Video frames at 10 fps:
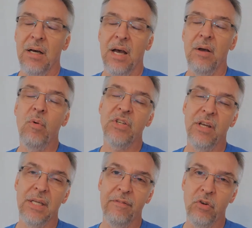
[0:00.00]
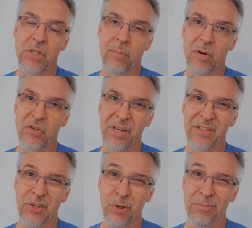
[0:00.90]
I wish they had given you some more tricks
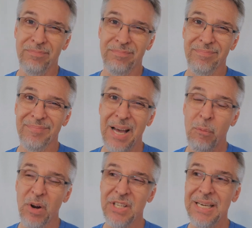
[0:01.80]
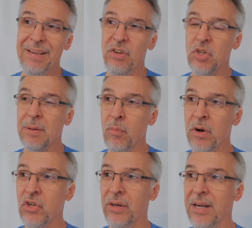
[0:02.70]
too. I wish they'd given you some
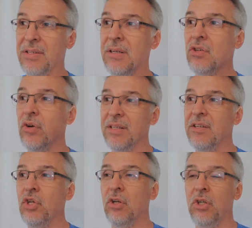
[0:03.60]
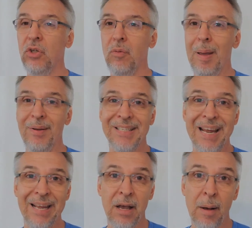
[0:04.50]
more tricks, tricks that you could do maybe
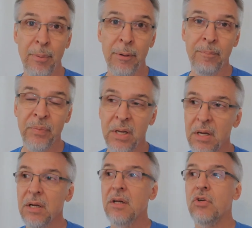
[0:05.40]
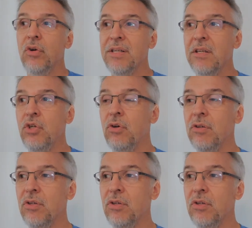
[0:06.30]
standing up, tricks that you could